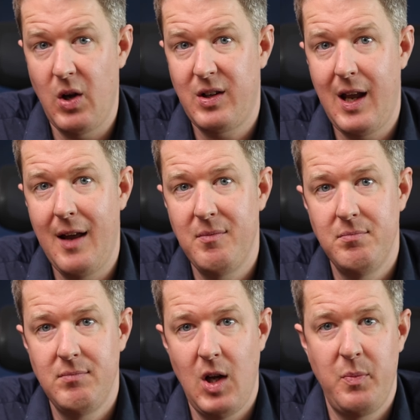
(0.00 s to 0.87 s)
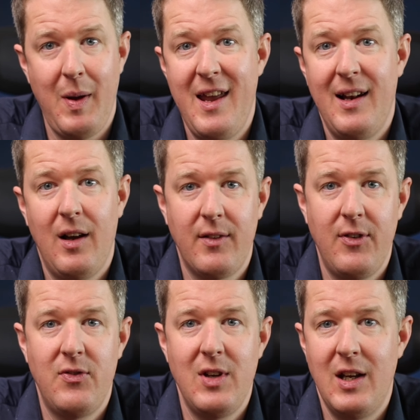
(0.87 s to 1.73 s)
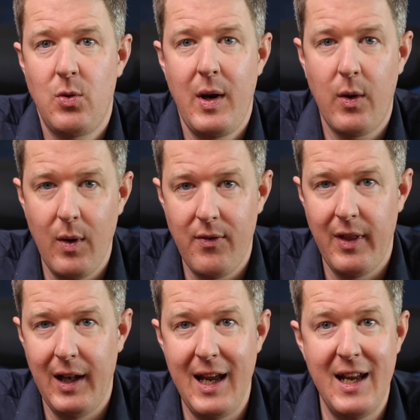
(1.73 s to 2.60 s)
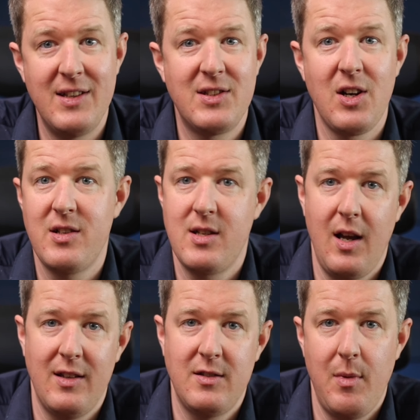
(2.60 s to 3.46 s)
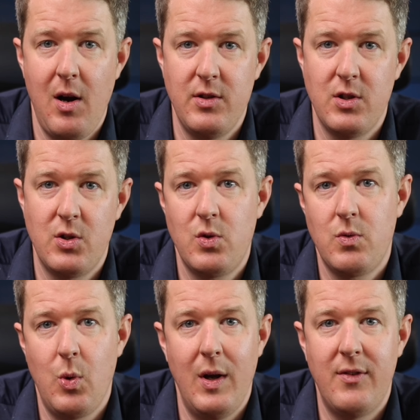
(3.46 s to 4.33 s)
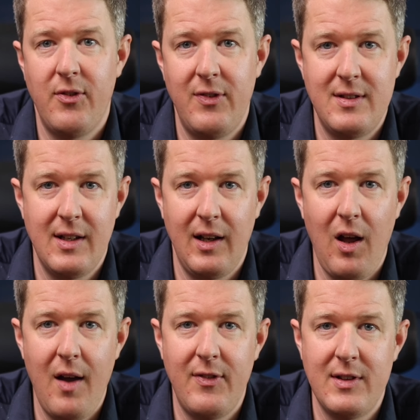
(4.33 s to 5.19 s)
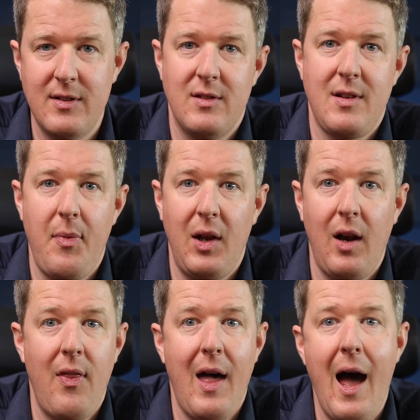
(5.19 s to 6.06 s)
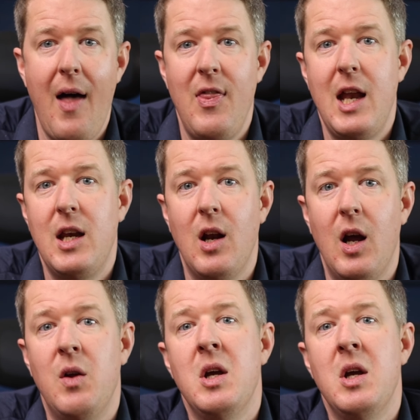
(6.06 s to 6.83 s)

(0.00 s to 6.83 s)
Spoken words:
I'd pay like 15, 20 quid for the lead, charge the customer 100 quid for fitting a light fitting or something like that, and then you